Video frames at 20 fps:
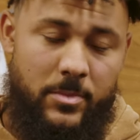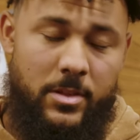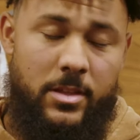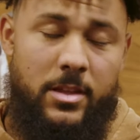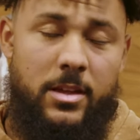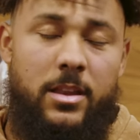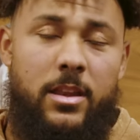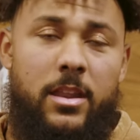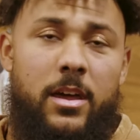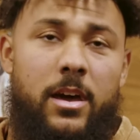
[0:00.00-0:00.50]

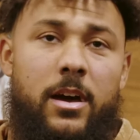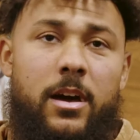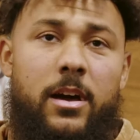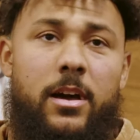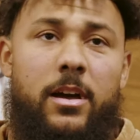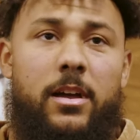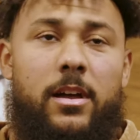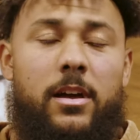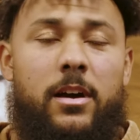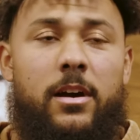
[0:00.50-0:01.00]
Yeah,
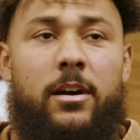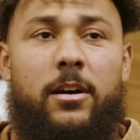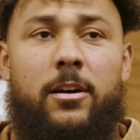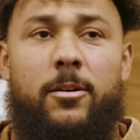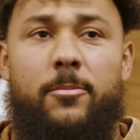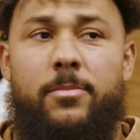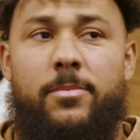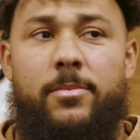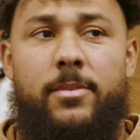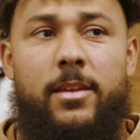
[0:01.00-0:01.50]
nah,
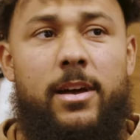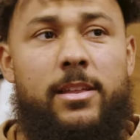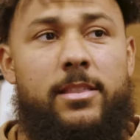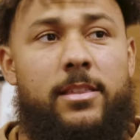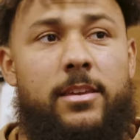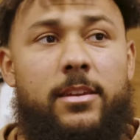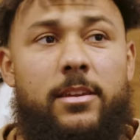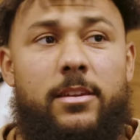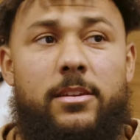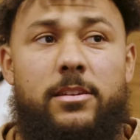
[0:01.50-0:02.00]
um, I
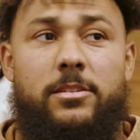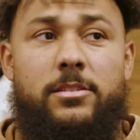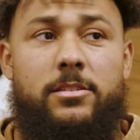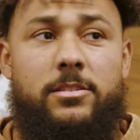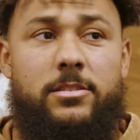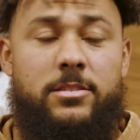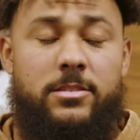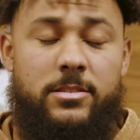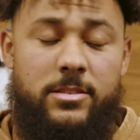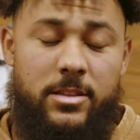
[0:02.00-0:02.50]
think
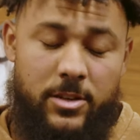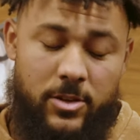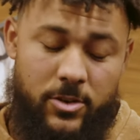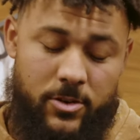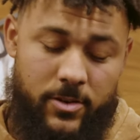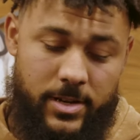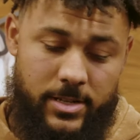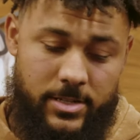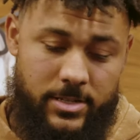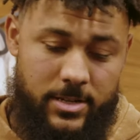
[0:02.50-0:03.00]
she's done a
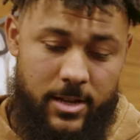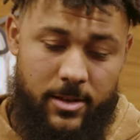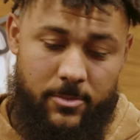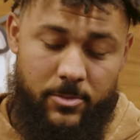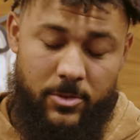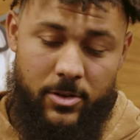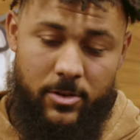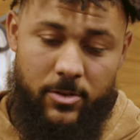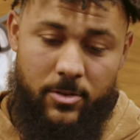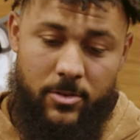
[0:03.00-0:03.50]
great job,
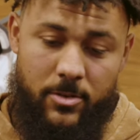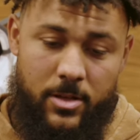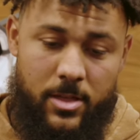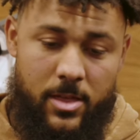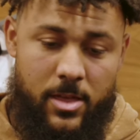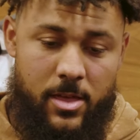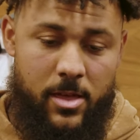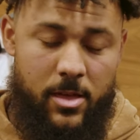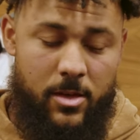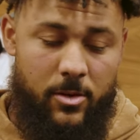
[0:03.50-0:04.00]
you know,
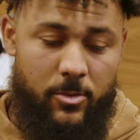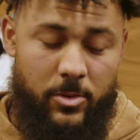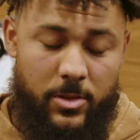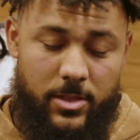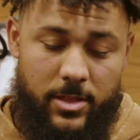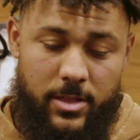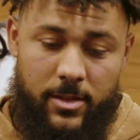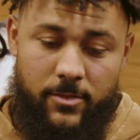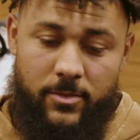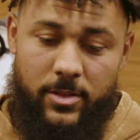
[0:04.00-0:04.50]

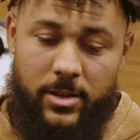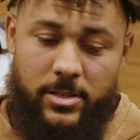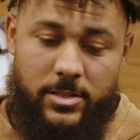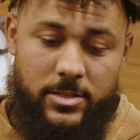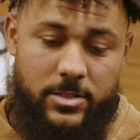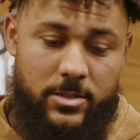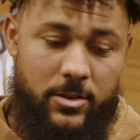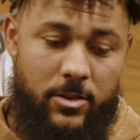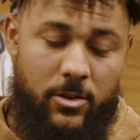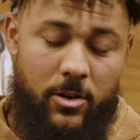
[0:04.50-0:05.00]
with giving
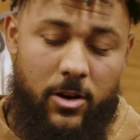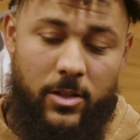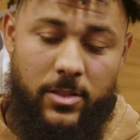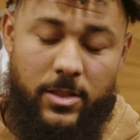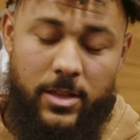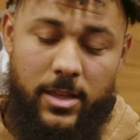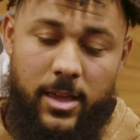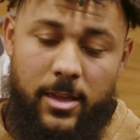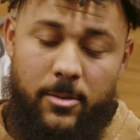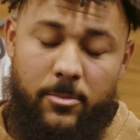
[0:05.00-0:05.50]
us, you know, all
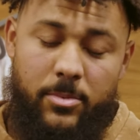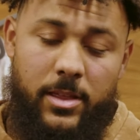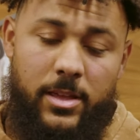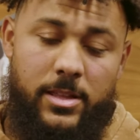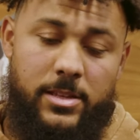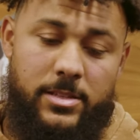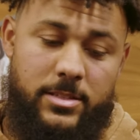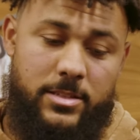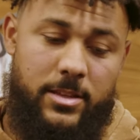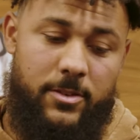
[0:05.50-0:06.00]
the game
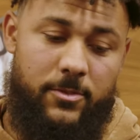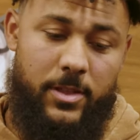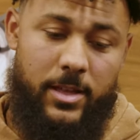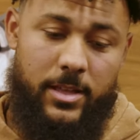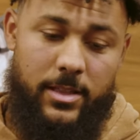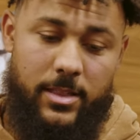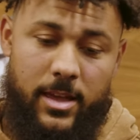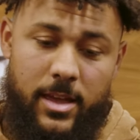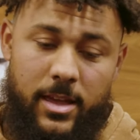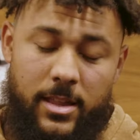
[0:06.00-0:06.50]
plan and stuff
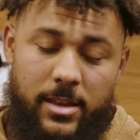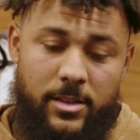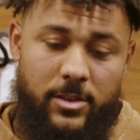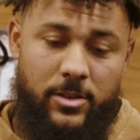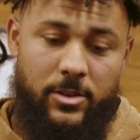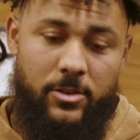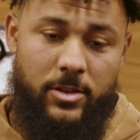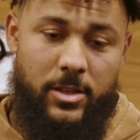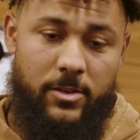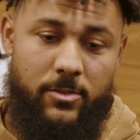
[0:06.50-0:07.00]
like that, and,
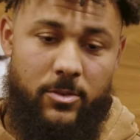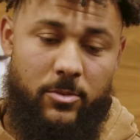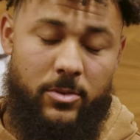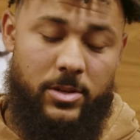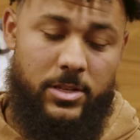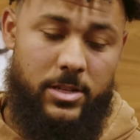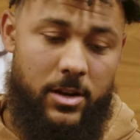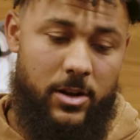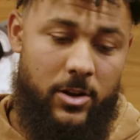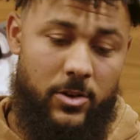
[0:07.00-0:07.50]
you know, giving
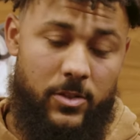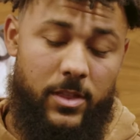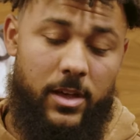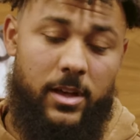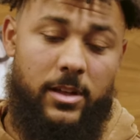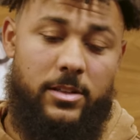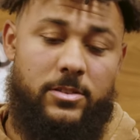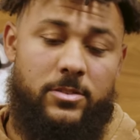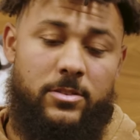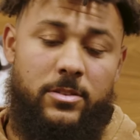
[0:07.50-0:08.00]
what her
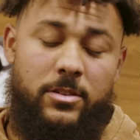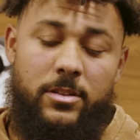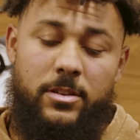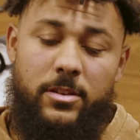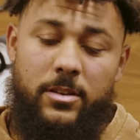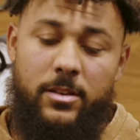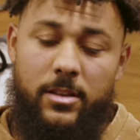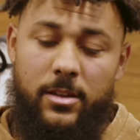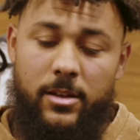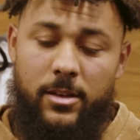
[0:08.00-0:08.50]
thoughts
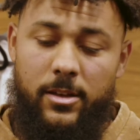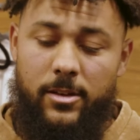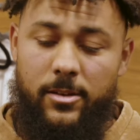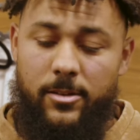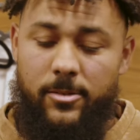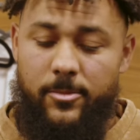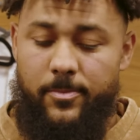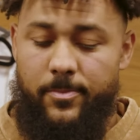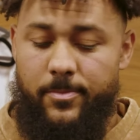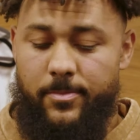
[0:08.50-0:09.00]
on,
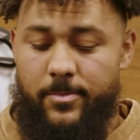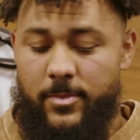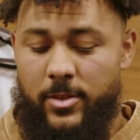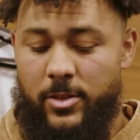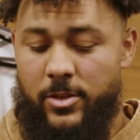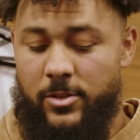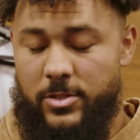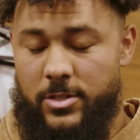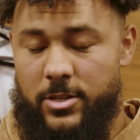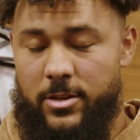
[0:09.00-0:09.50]
um,
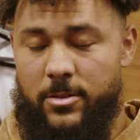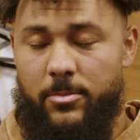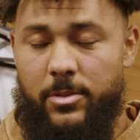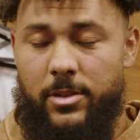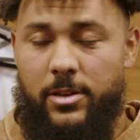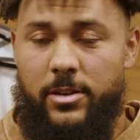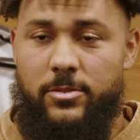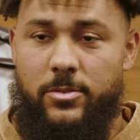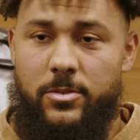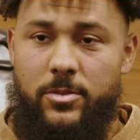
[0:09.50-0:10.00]
you know, certain
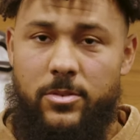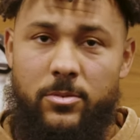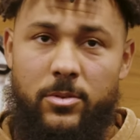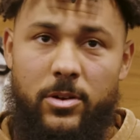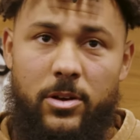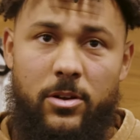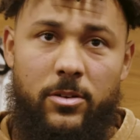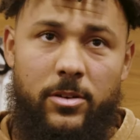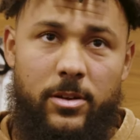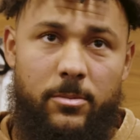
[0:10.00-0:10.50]
players with who
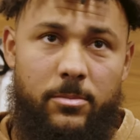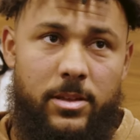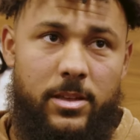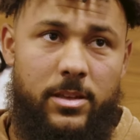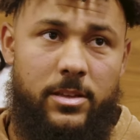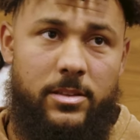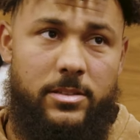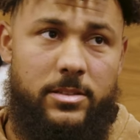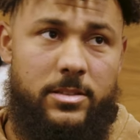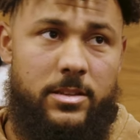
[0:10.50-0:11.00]
we're going up
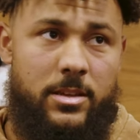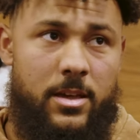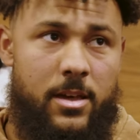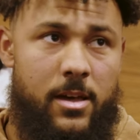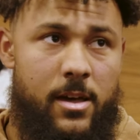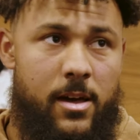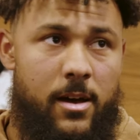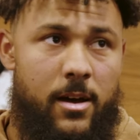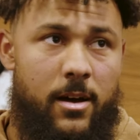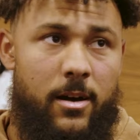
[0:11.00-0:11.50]
against
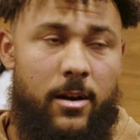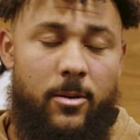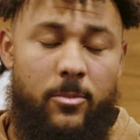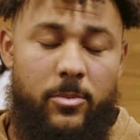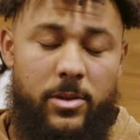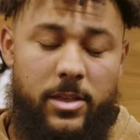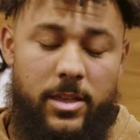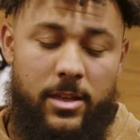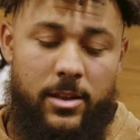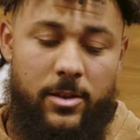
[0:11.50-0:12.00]
um,
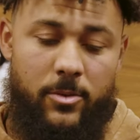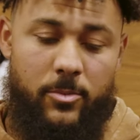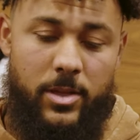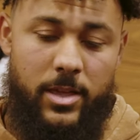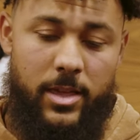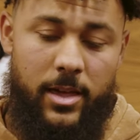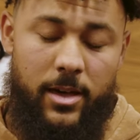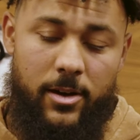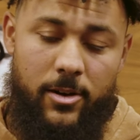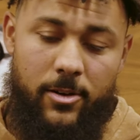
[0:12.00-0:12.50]
week in and
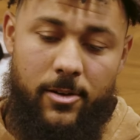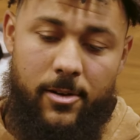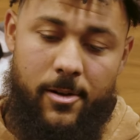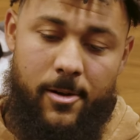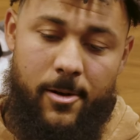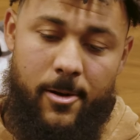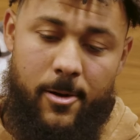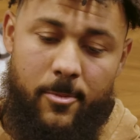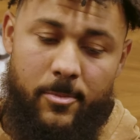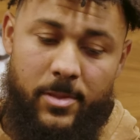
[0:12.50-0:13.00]
week out.
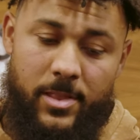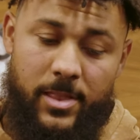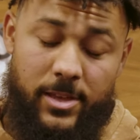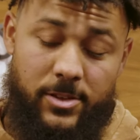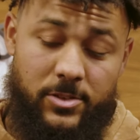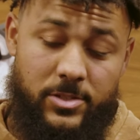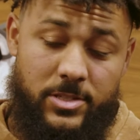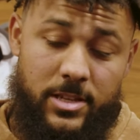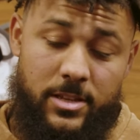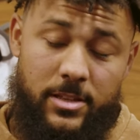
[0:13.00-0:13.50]
Um, and
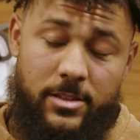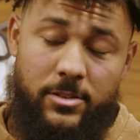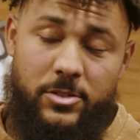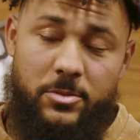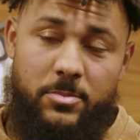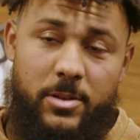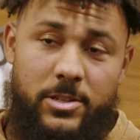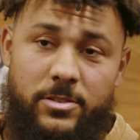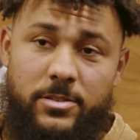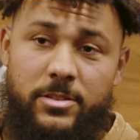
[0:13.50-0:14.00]
like you said, those
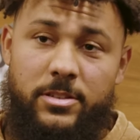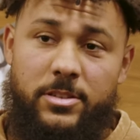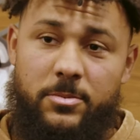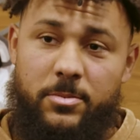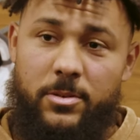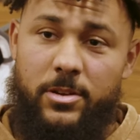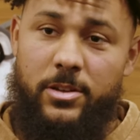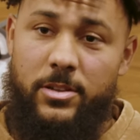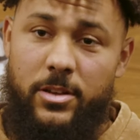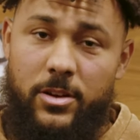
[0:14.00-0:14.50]
special teams
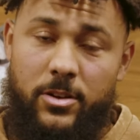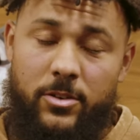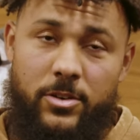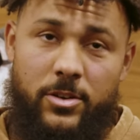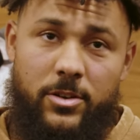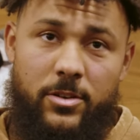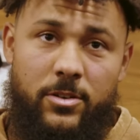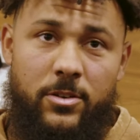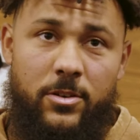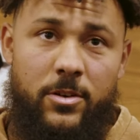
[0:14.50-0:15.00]
period are
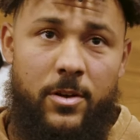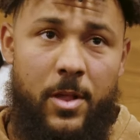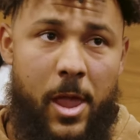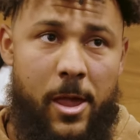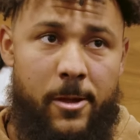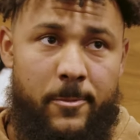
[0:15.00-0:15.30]
critical